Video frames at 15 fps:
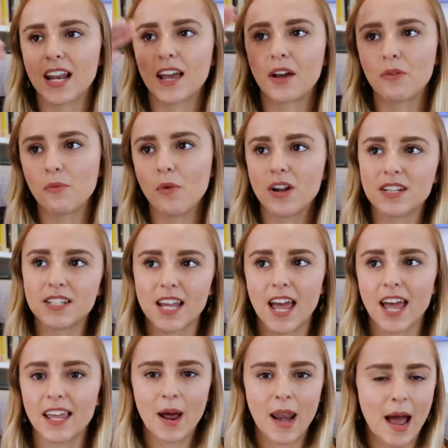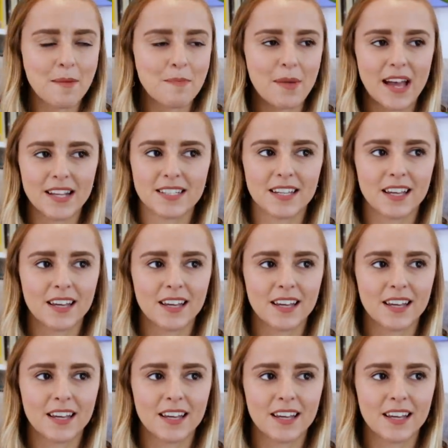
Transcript: like one day when I'm better.